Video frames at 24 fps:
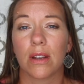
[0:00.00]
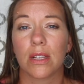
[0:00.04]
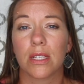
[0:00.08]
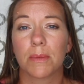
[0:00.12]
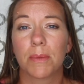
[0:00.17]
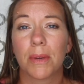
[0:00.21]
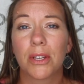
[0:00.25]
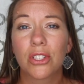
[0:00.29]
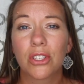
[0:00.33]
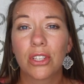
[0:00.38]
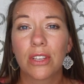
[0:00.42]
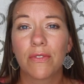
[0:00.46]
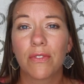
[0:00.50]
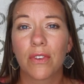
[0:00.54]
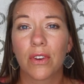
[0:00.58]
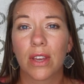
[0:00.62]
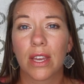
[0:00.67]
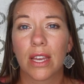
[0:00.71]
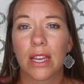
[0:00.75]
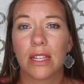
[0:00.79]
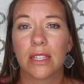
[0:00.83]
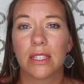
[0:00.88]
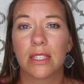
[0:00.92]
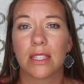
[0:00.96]
especially for
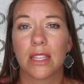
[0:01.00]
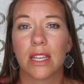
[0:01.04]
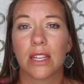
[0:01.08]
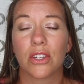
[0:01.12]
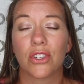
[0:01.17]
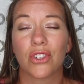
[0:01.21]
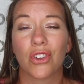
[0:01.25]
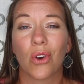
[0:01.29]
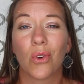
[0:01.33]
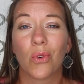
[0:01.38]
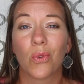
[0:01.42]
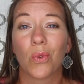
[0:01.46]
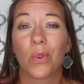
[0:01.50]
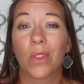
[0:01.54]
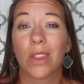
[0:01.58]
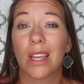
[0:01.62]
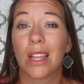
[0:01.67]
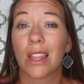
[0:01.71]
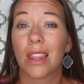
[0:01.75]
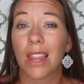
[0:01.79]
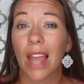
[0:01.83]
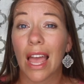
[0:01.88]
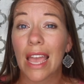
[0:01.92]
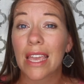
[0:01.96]
kids that don't really
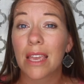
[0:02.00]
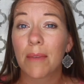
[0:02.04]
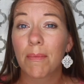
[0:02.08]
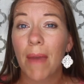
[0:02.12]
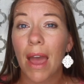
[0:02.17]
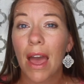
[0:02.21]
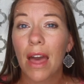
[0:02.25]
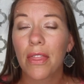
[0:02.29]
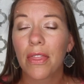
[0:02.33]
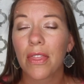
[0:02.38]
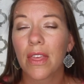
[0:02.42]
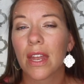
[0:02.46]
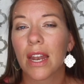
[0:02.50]
like math.